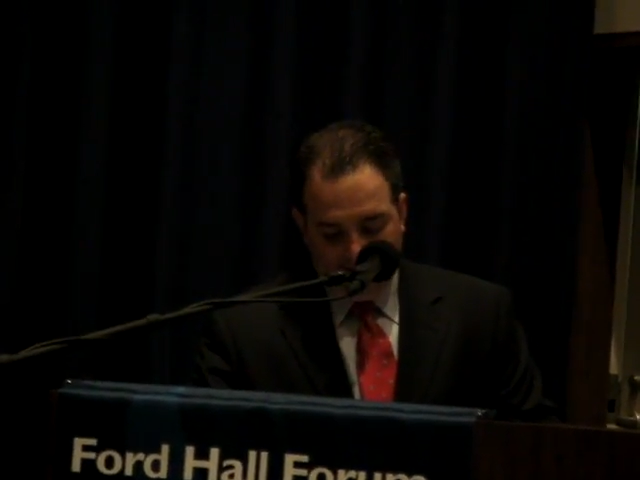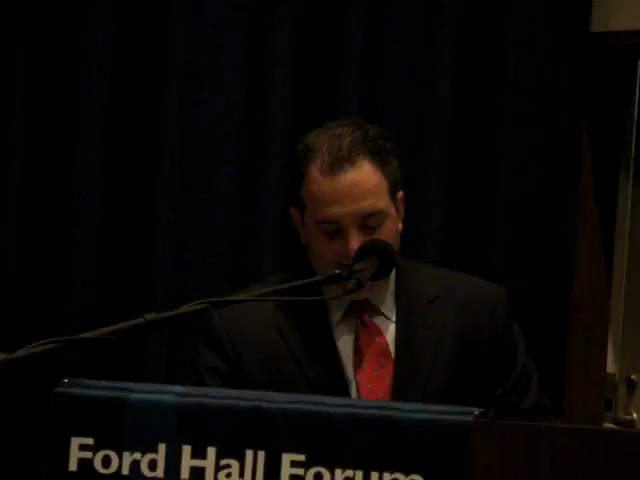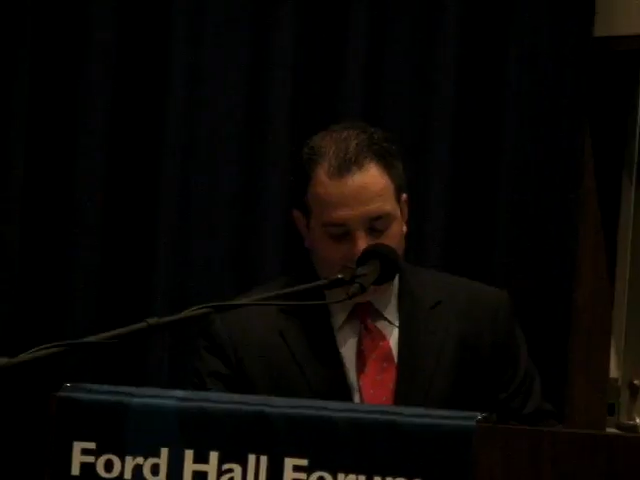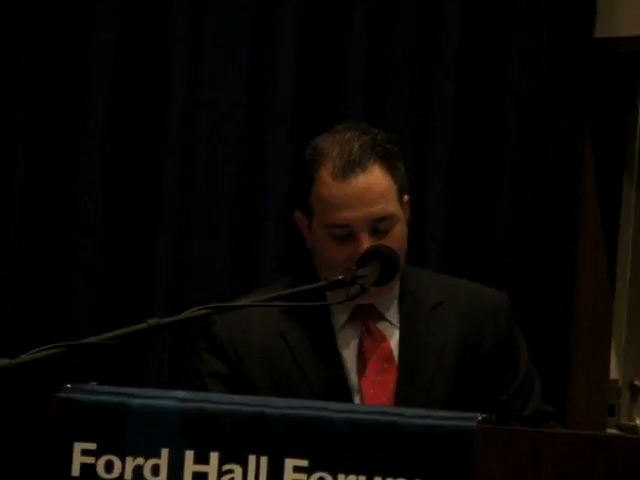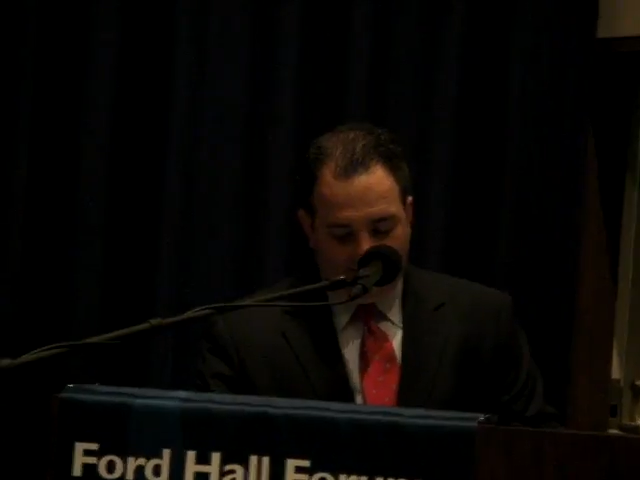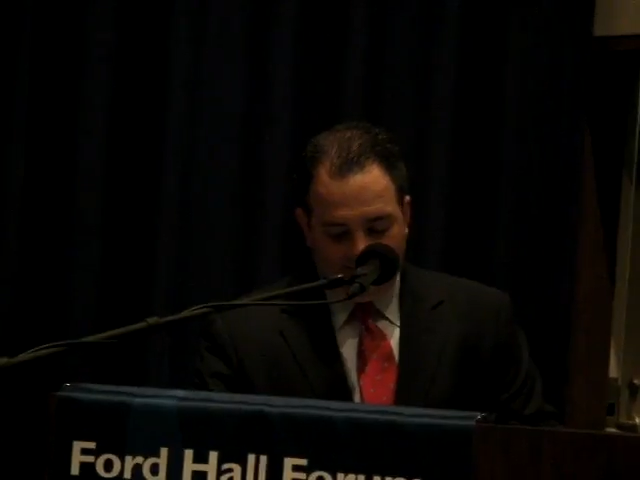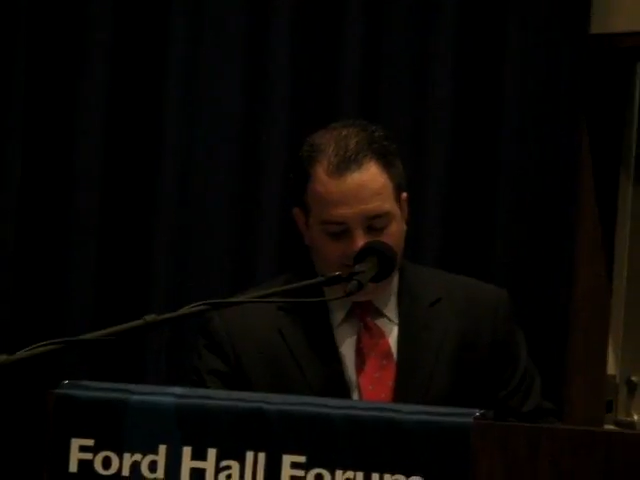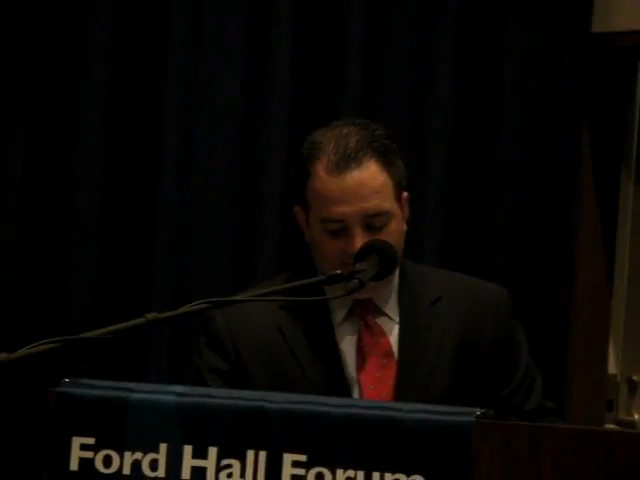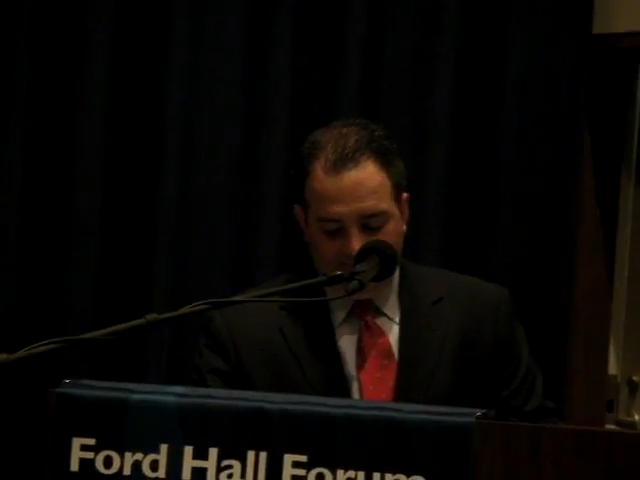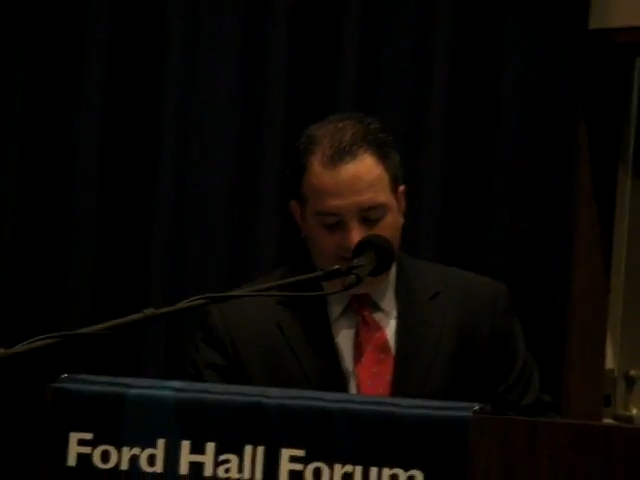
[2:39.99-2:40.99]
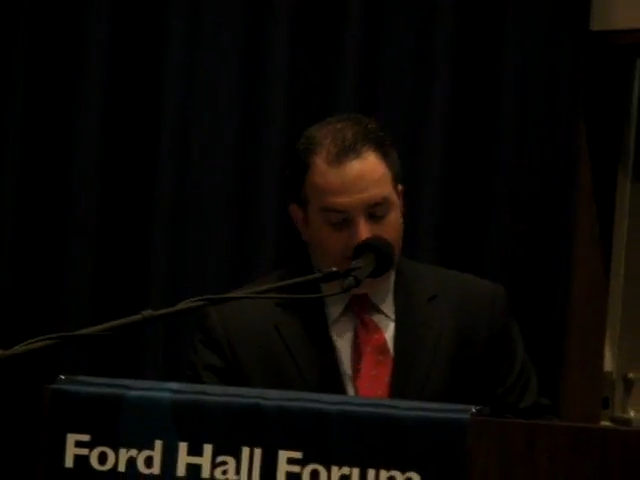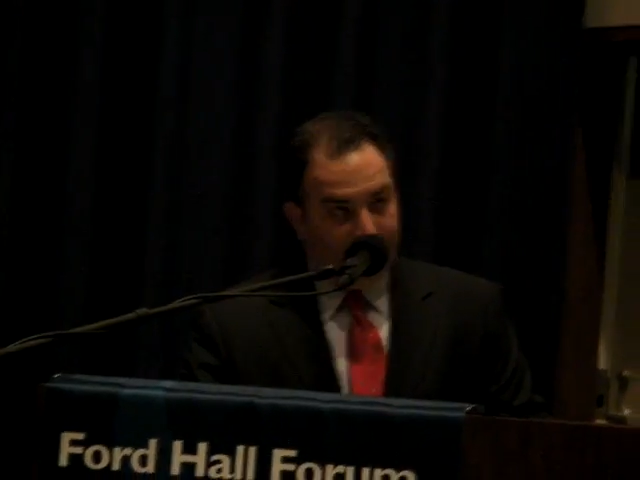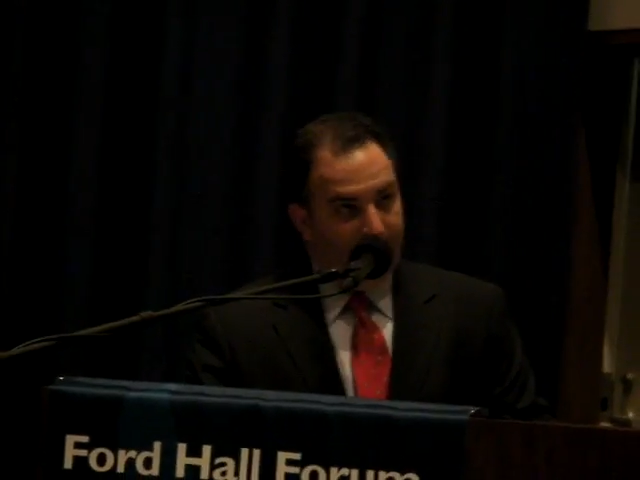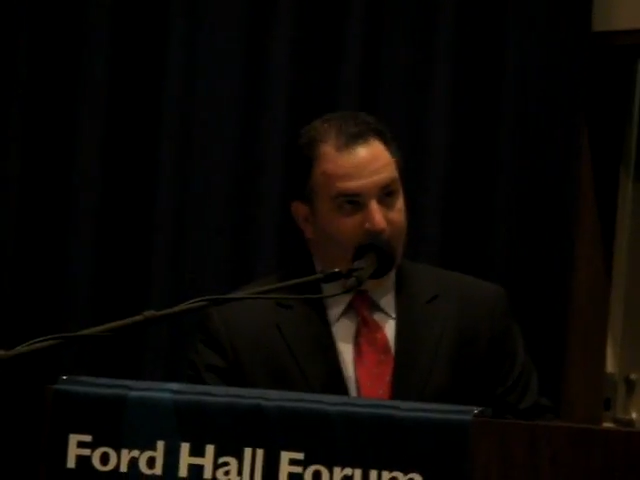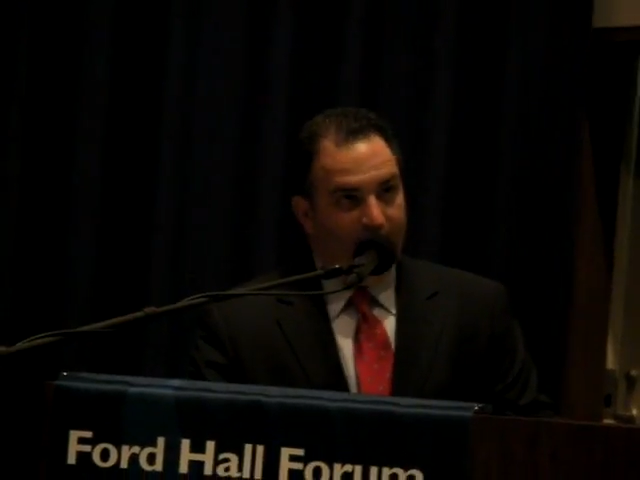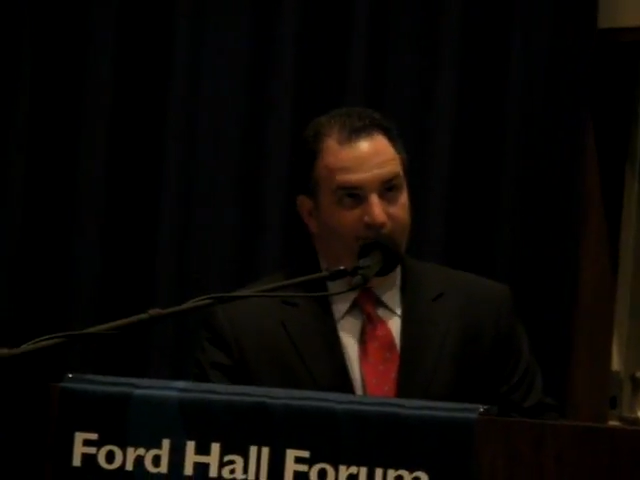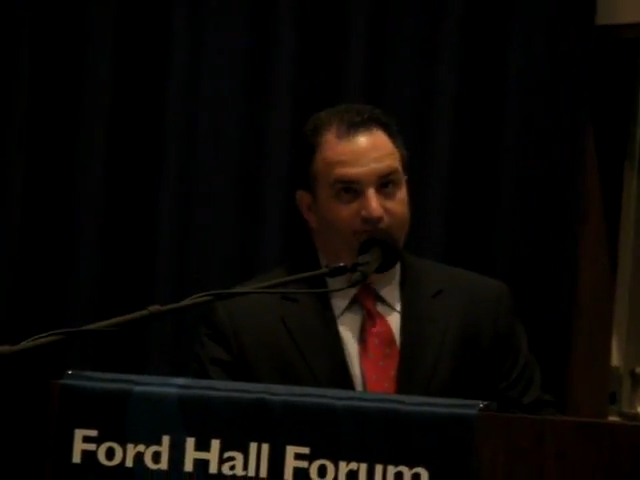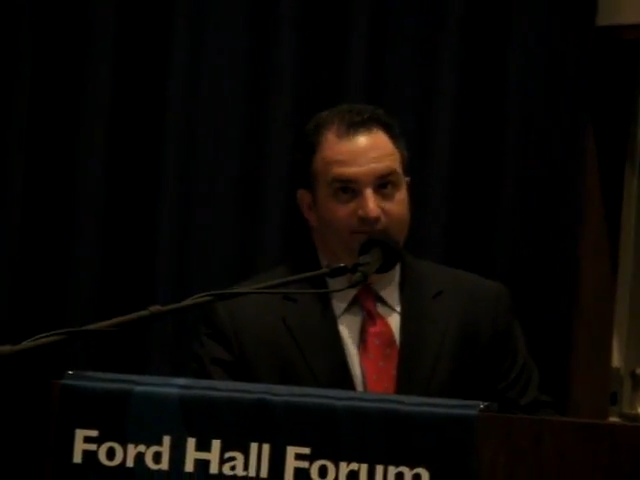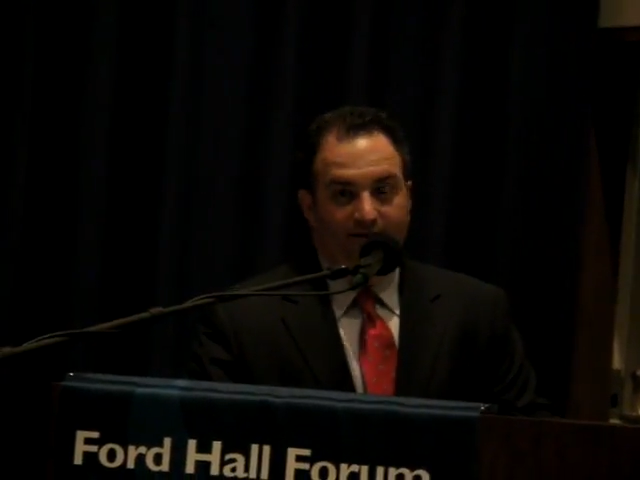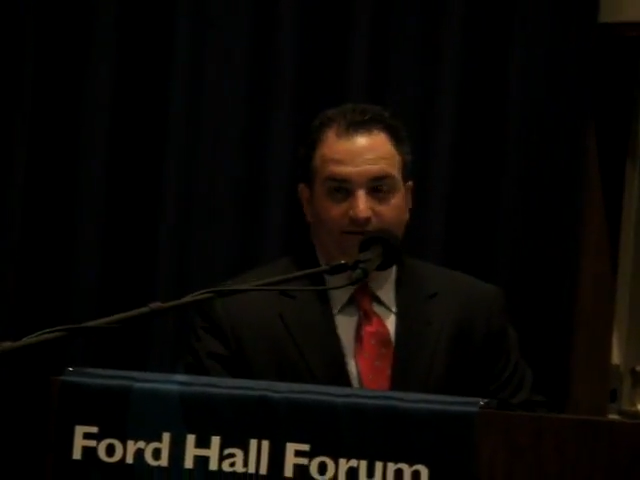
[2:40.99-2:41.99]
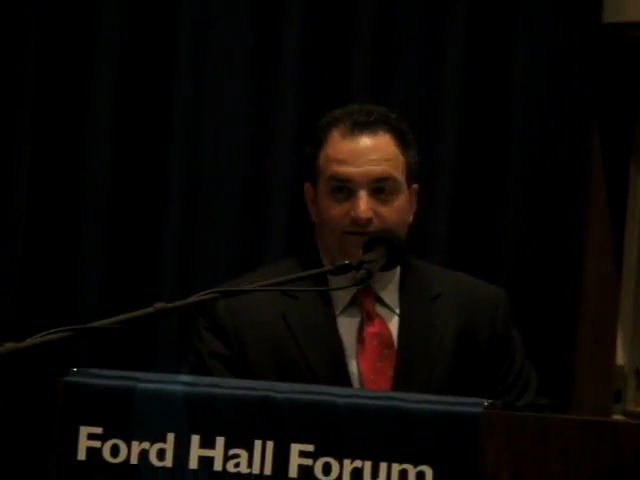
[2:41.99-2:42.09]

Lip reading: have gone above and beyond and are instrumental